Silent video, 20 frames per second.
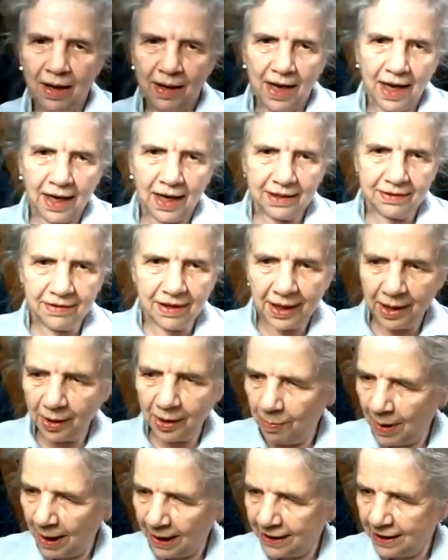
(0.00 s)
acrylic
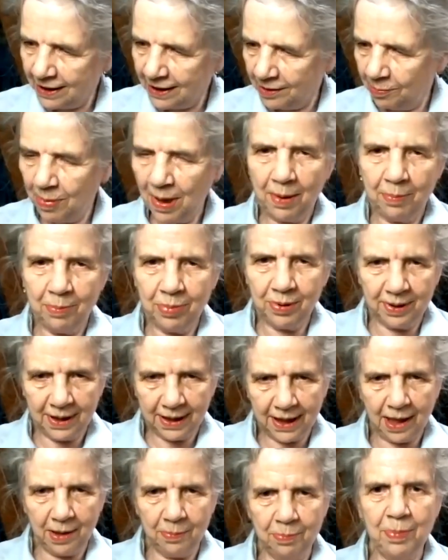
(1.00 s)
painted paper that
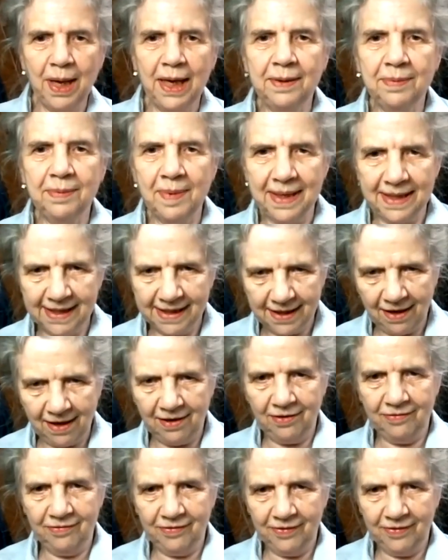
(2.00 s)
I paint myself.